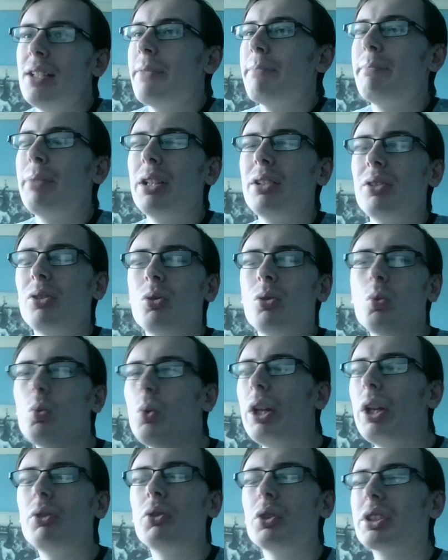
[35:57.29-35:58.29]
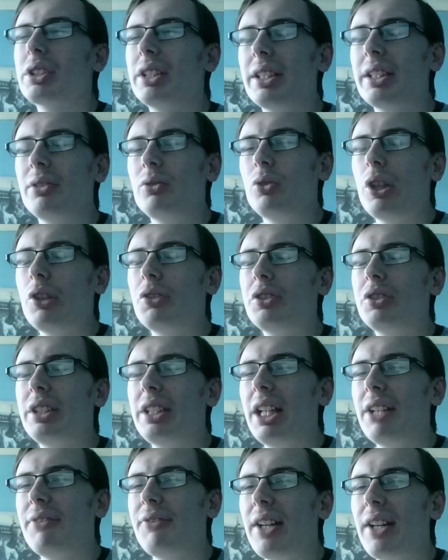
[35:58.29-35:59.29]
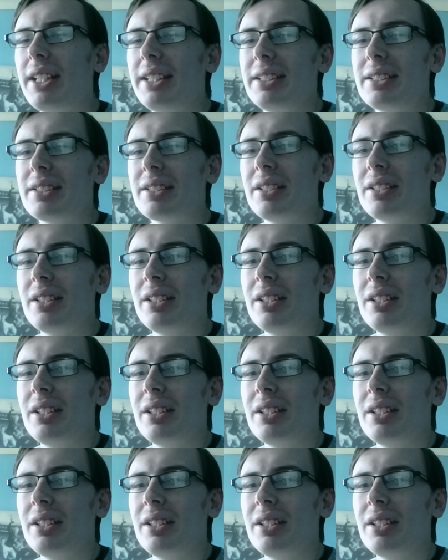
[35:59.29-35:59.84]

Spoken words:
but where were the FAs?